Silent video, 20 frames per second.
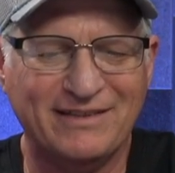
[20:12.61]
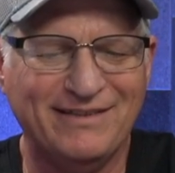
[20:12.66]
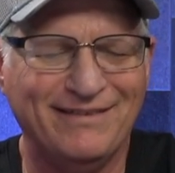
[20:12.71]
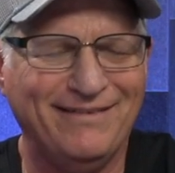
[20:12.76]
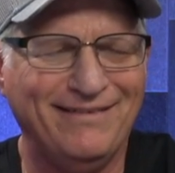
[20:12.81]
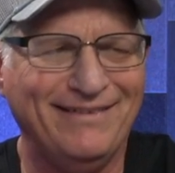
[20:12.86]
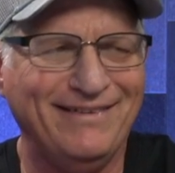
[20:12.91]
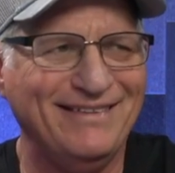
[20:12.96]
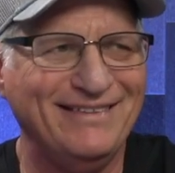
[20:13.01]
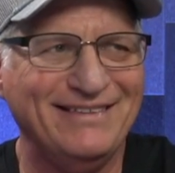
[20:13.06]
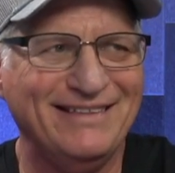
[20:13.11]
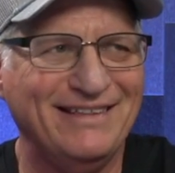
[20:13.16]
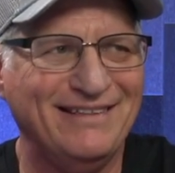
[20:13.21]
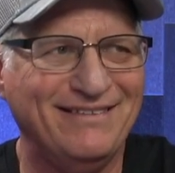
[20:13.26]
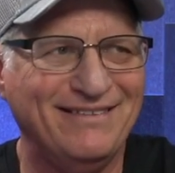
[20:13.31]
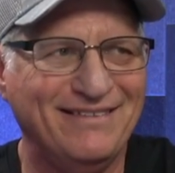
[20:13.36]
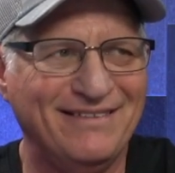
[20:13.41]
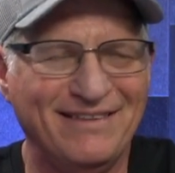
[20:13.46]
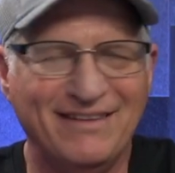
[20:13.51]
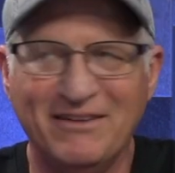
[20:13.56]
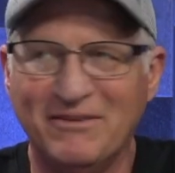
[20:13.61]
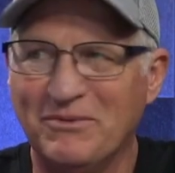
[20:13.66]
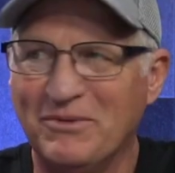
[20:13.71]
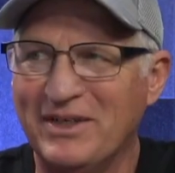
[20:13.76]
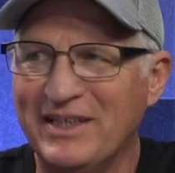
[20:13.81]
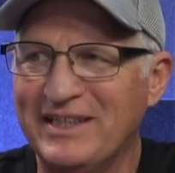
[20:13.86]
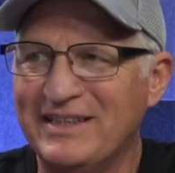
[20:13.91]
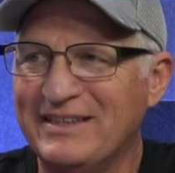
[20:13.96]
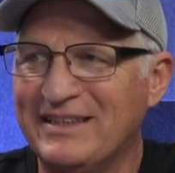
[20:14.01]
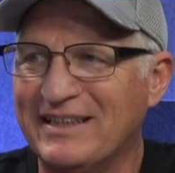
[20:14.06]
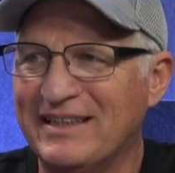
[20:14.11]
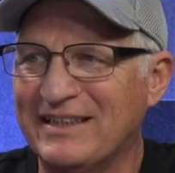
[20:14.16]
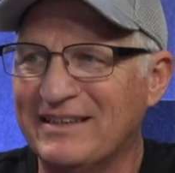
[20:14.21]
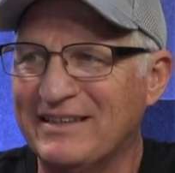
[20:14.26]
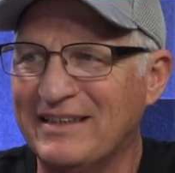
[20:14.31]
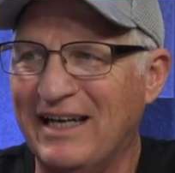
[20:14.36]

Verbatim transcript: I thought, you know, what is this?